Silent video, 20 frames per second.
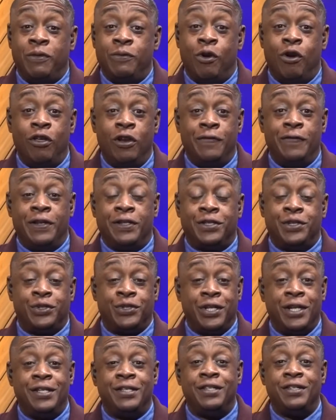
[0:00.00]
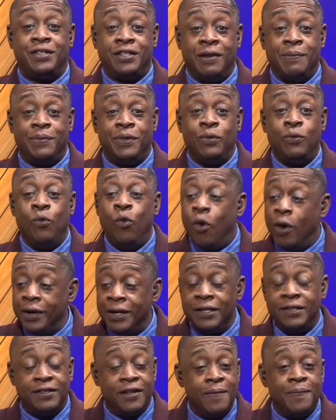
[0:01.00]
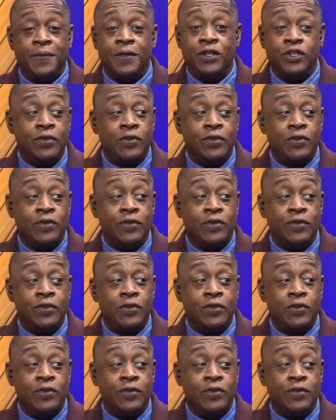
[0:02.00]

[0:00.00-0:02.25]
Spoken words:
All of us are chasing something, wanting something,